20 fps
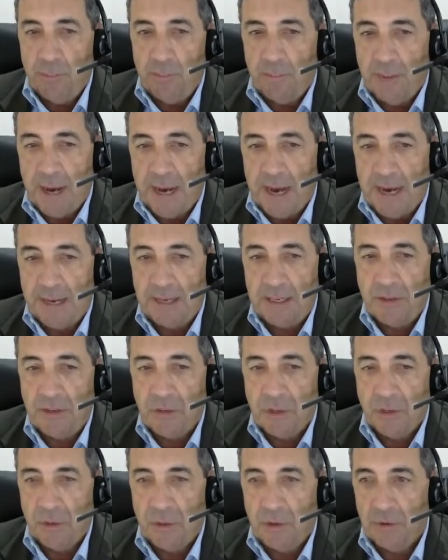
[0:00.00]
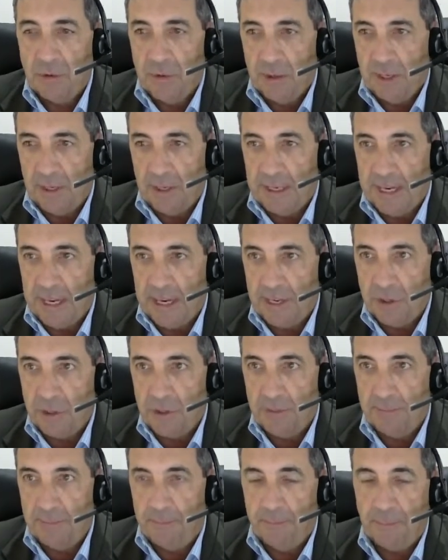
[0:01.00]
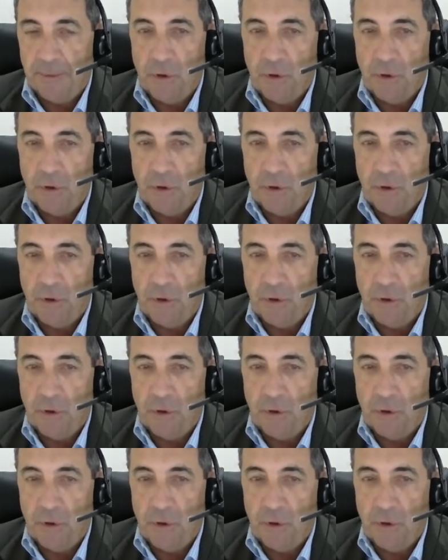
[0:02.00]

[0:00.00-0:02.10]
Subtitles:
party to litigation